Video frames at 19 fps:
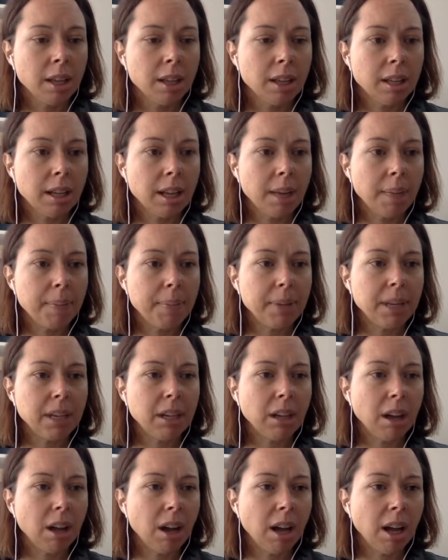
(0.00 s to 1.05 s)
Number
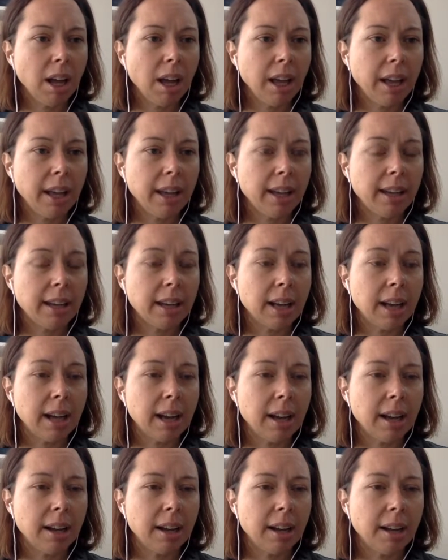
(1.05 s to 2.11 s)

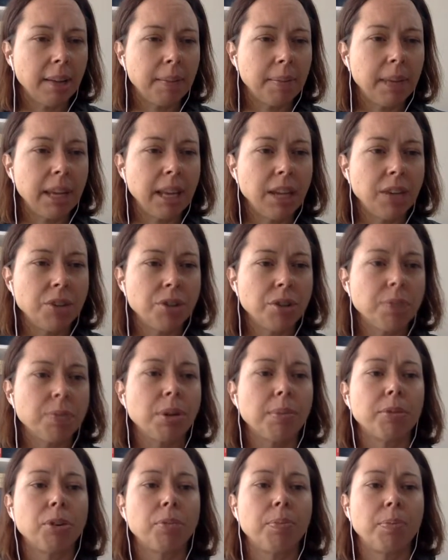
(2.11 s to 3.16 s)
9,
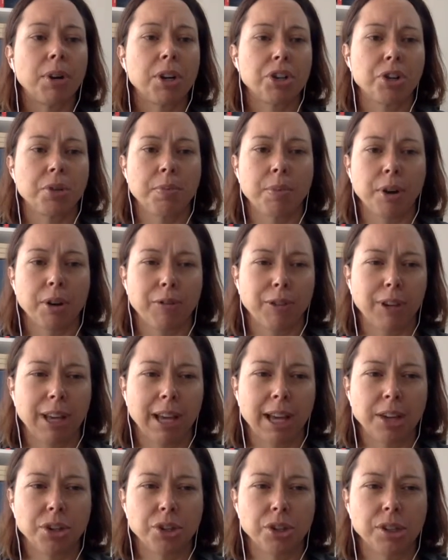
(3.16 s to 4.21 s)
intra-abdominal pressure
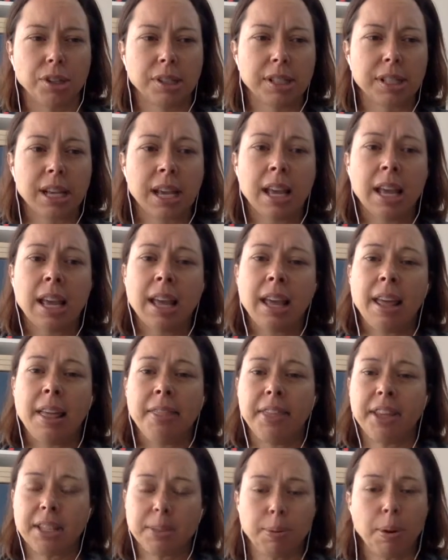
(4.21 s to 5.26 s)
modifications.
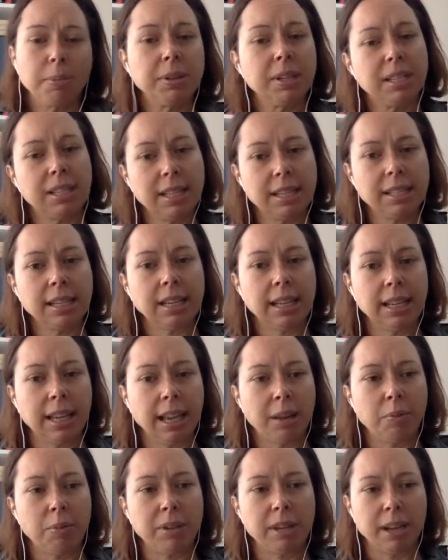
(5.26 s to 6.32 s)
This probably sits in
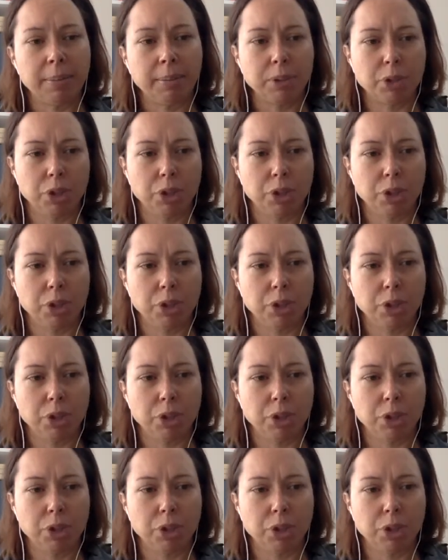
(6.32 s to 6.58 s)
again with number